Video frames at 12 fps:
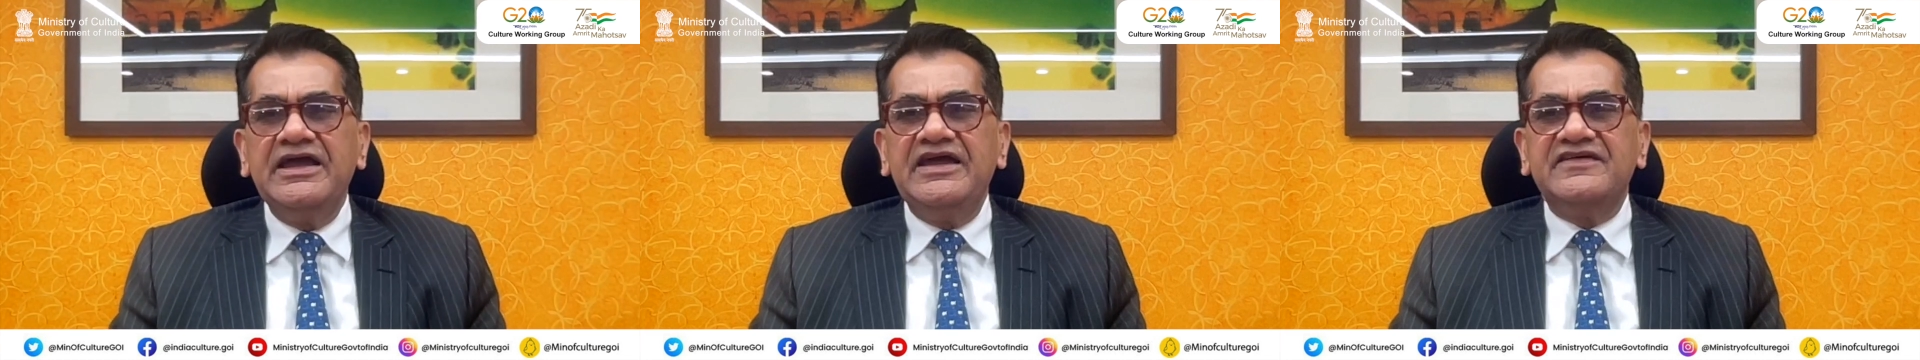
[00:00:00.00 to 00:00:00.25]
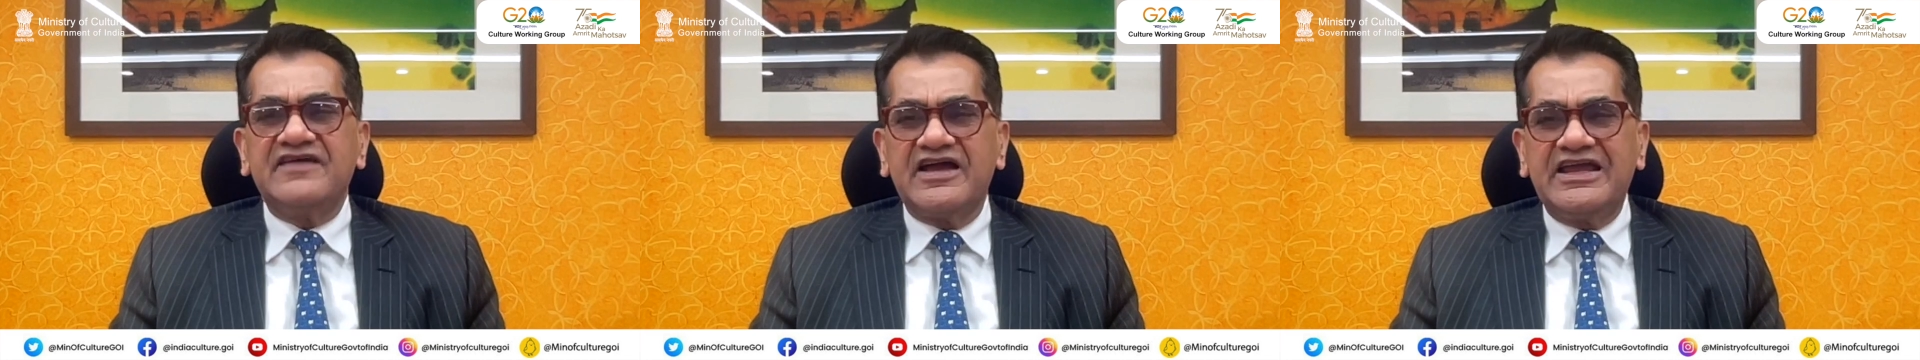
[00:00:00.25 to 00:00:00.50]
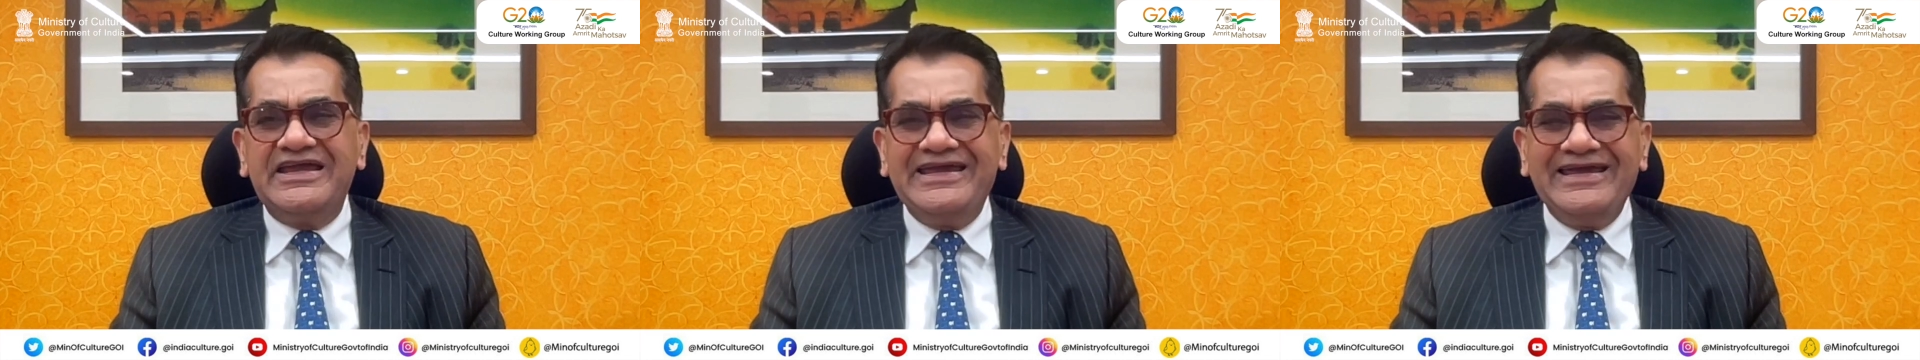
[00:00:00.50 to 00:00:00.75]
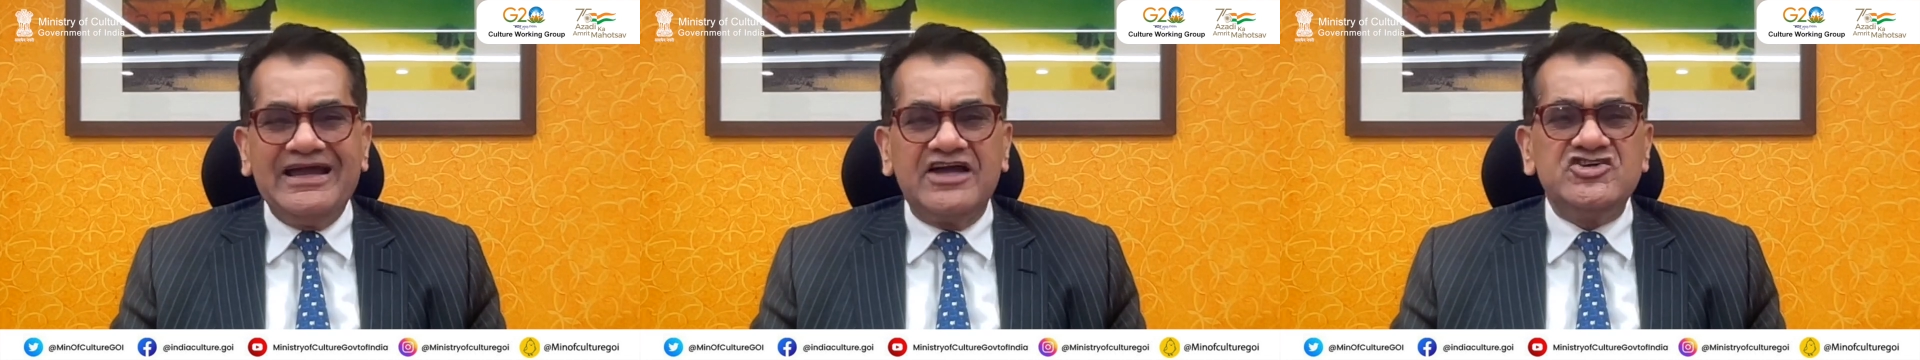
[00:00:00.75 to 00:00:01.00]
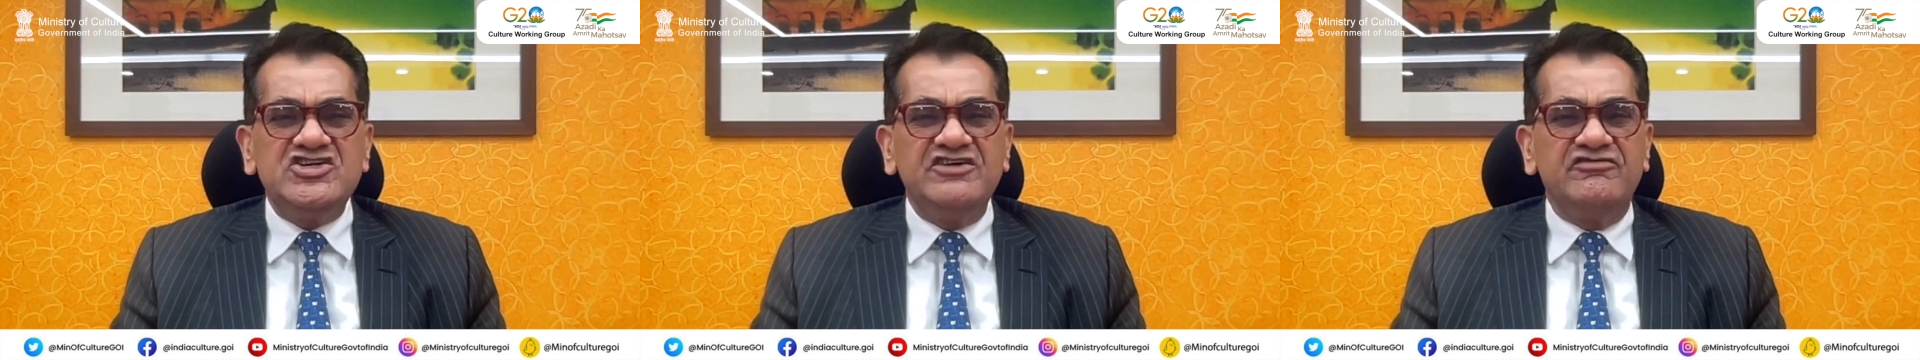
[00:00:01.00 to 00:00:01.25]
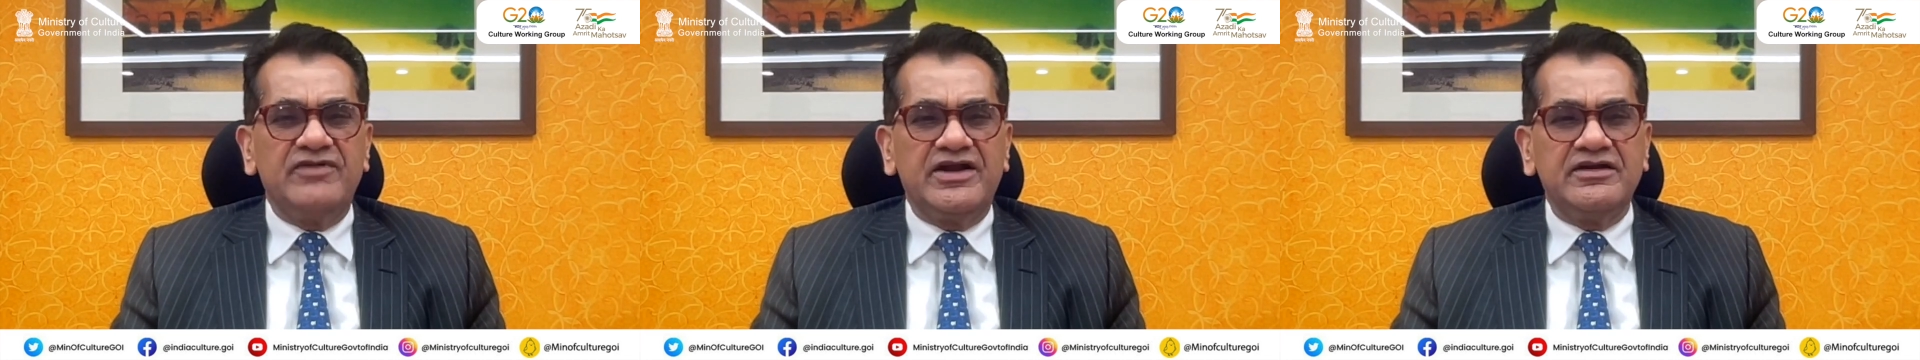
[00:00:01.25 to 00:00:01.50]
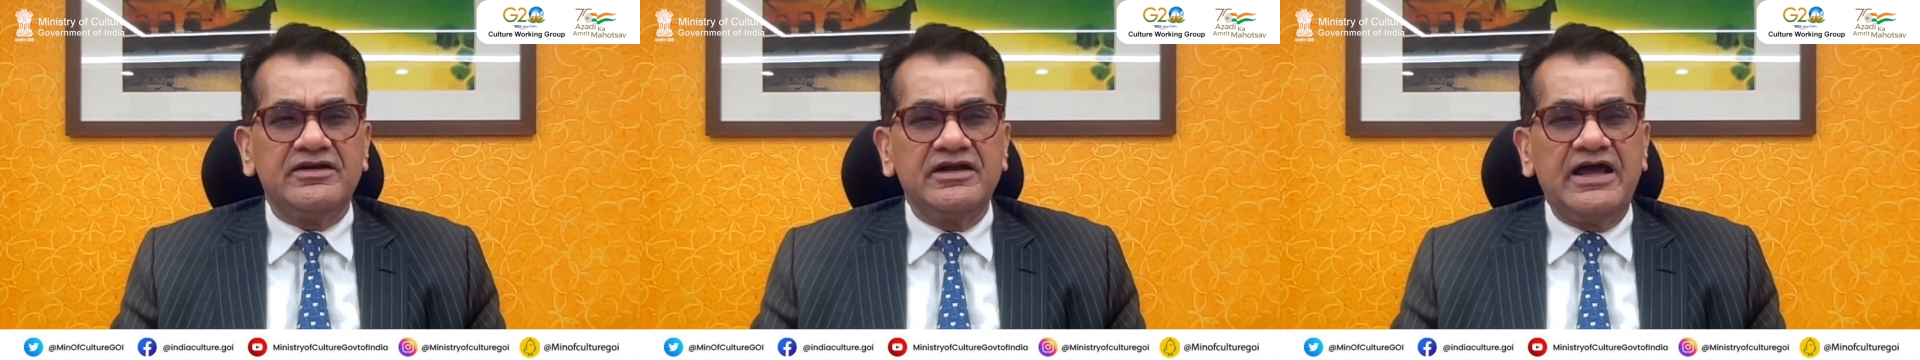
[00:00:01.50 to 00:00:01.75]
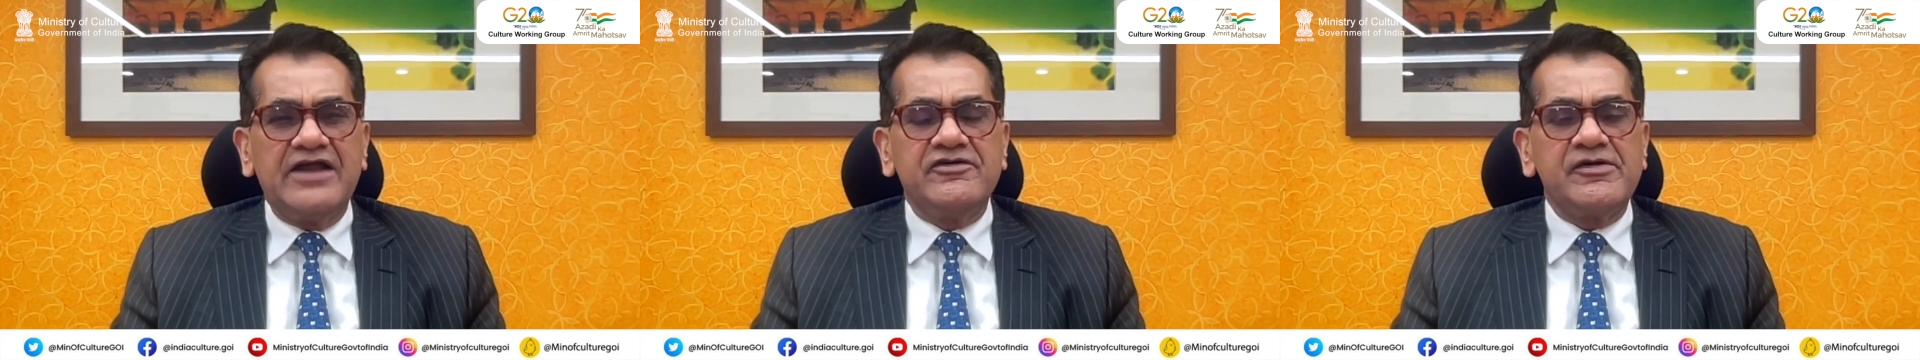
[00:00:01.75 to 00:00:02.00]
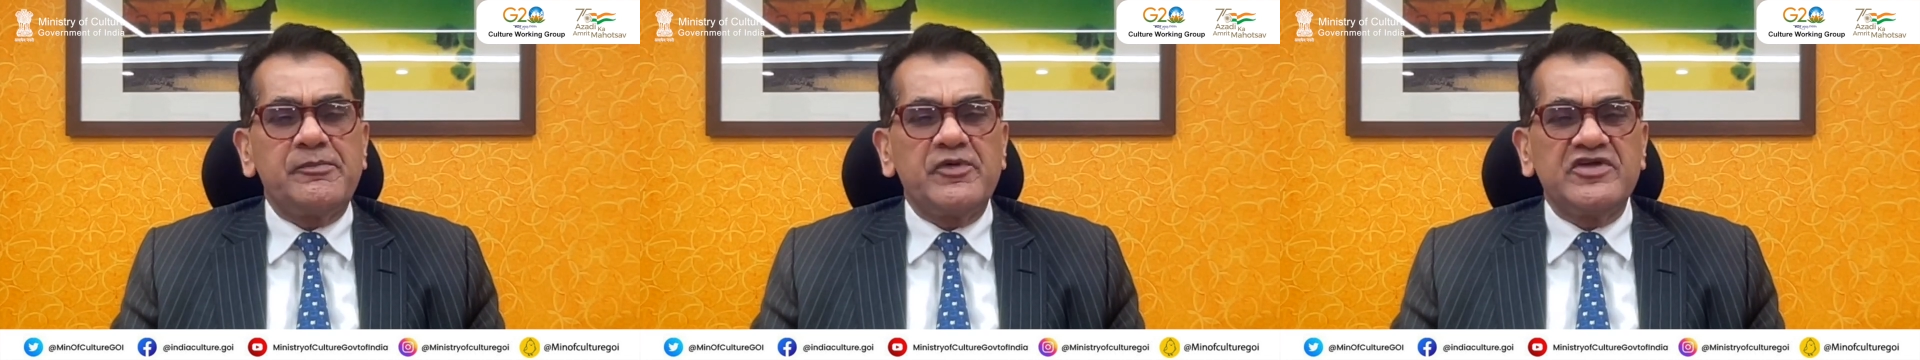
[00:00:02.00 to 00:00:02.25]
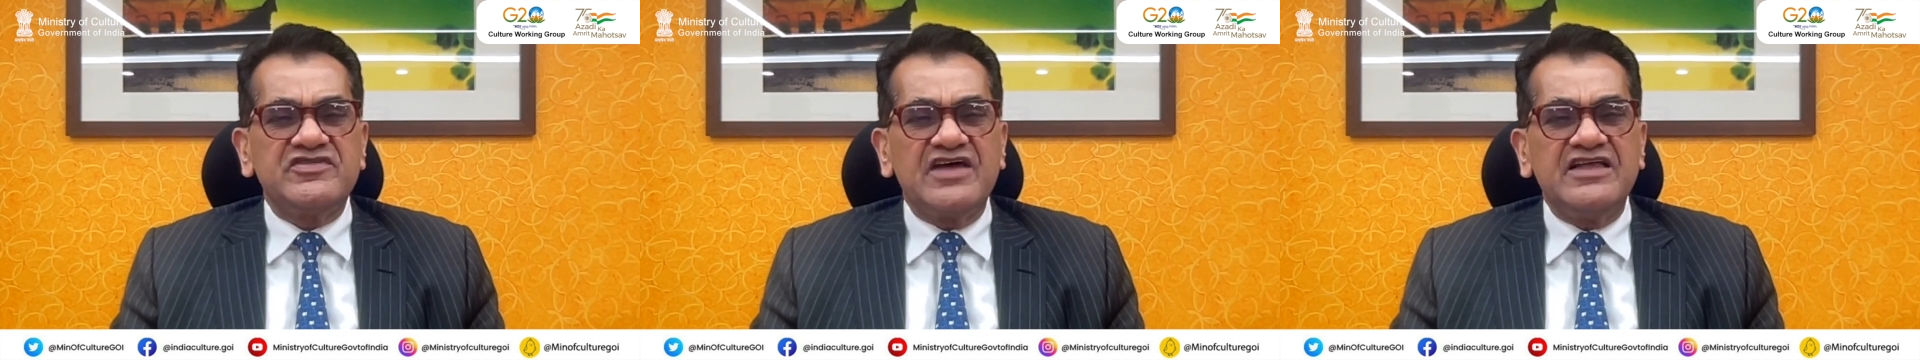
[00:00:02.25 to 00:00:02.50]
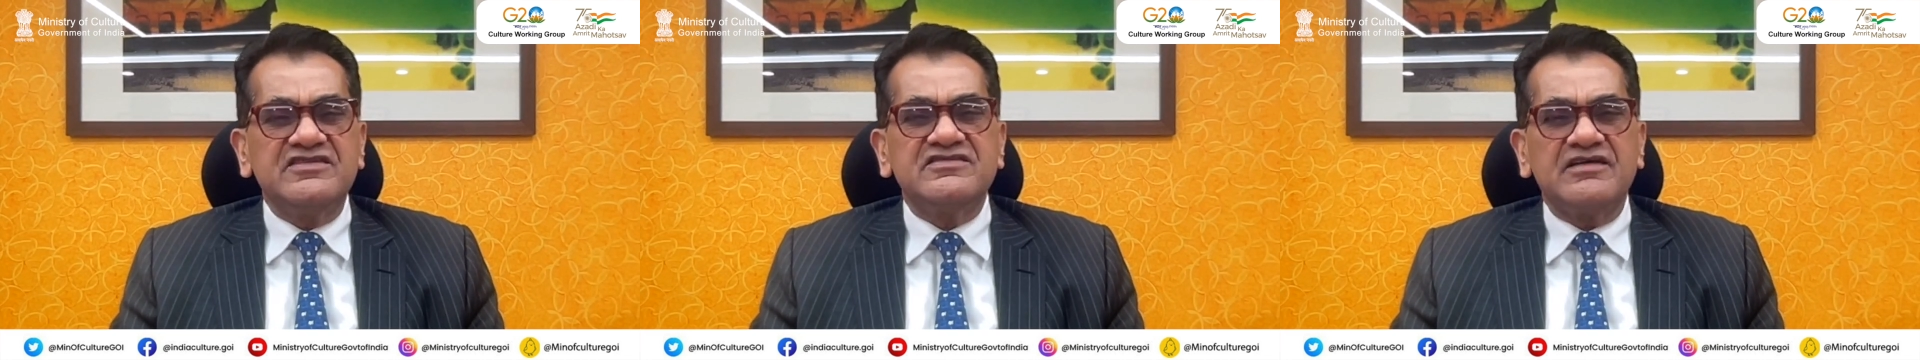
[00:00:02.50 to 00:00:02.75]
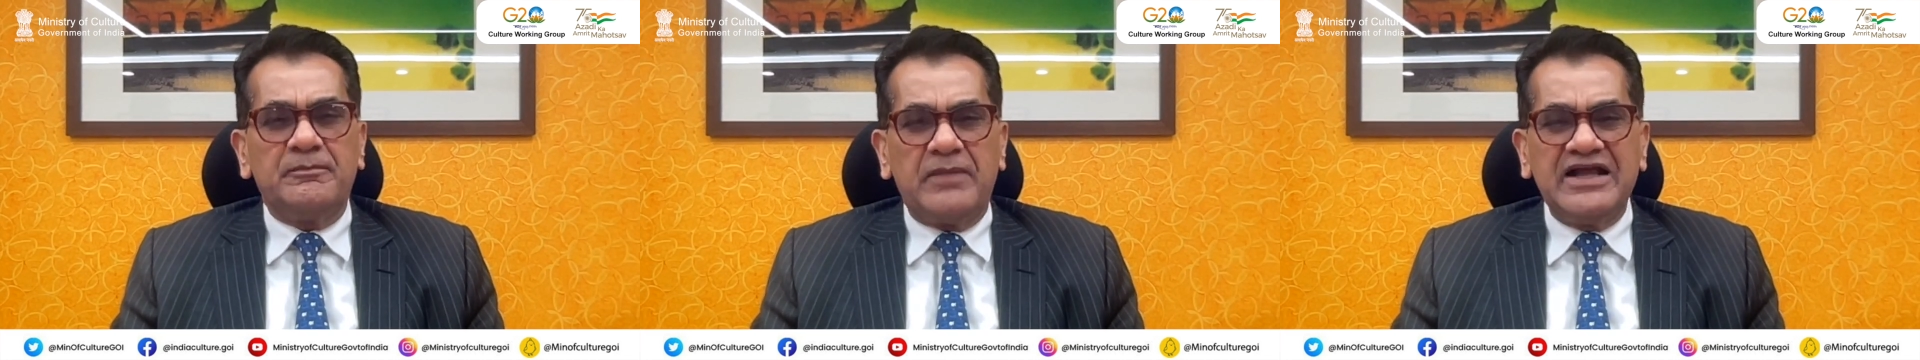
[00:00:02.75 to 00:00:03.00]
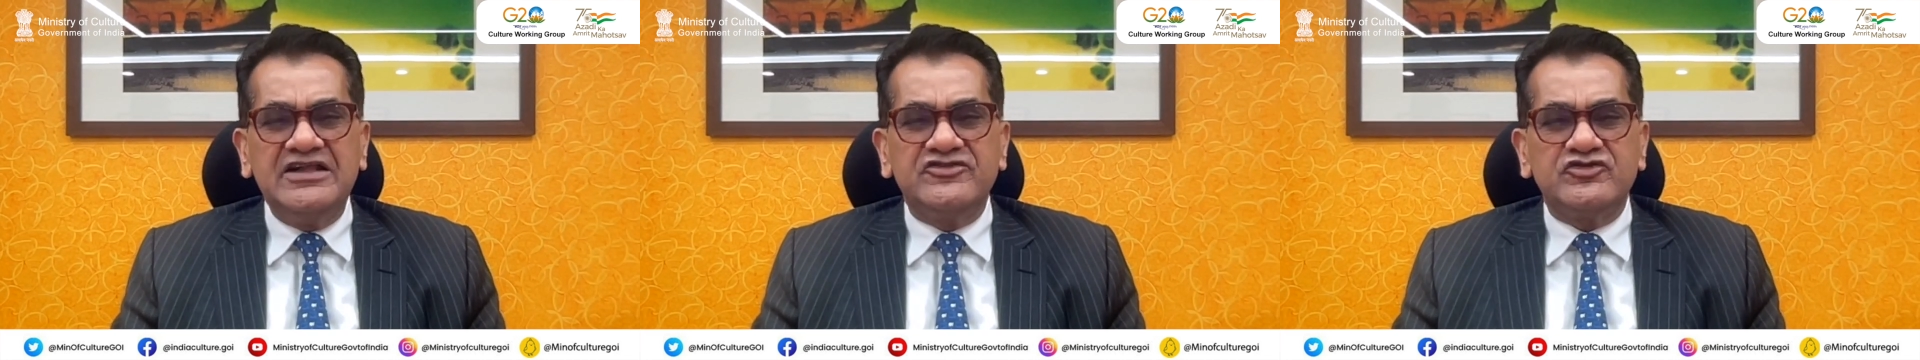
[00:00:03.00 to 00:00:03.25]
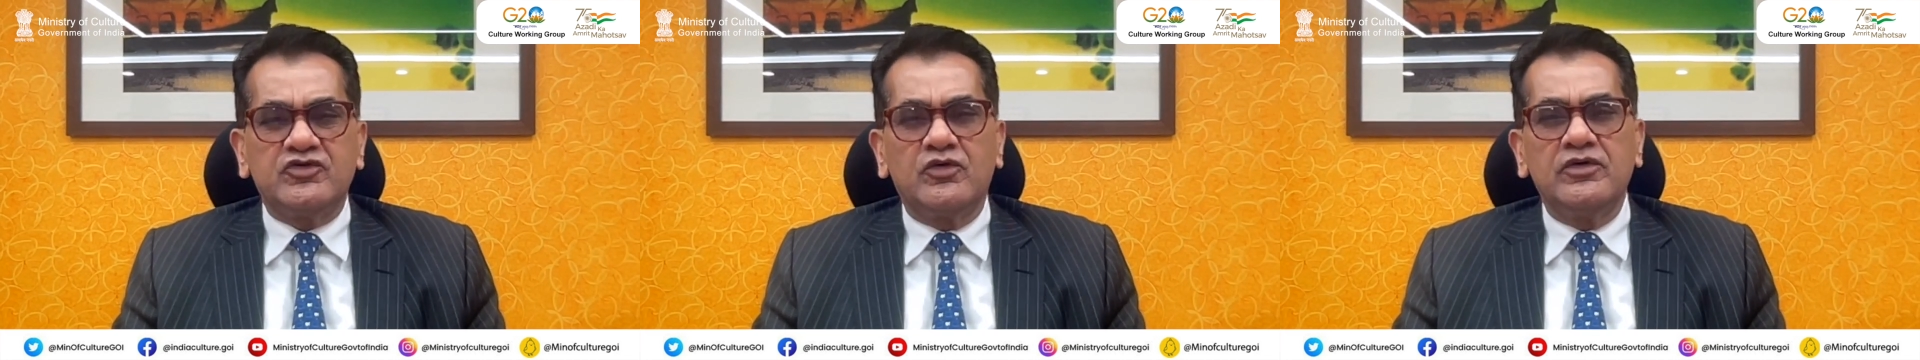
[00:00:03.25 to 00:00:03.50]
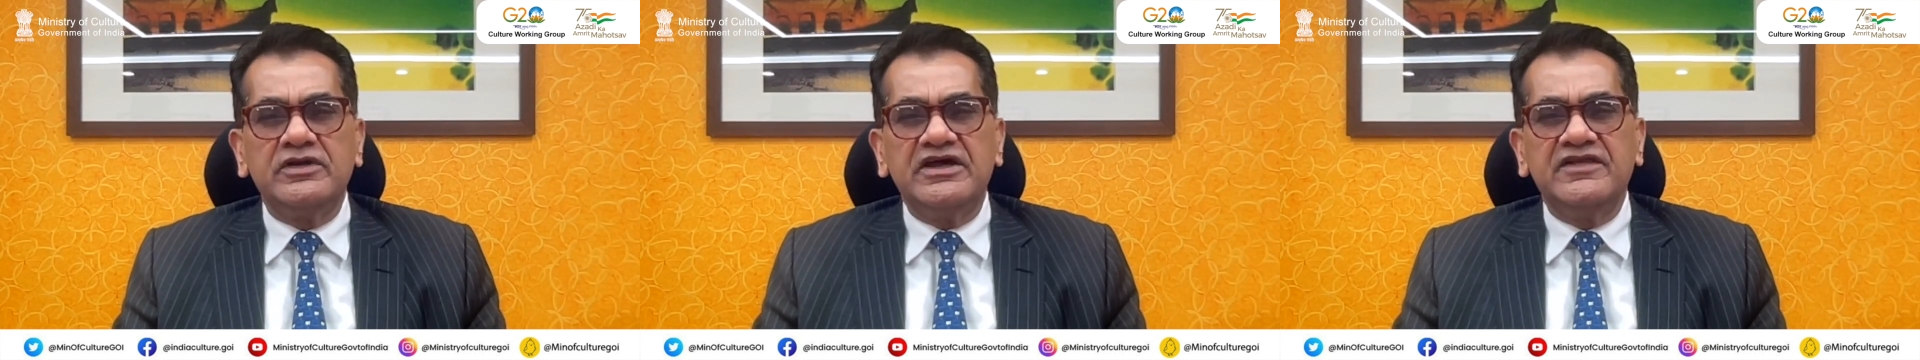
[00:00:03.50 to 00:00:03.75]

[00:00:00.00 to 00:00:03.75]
is a key achievement and represents a milestone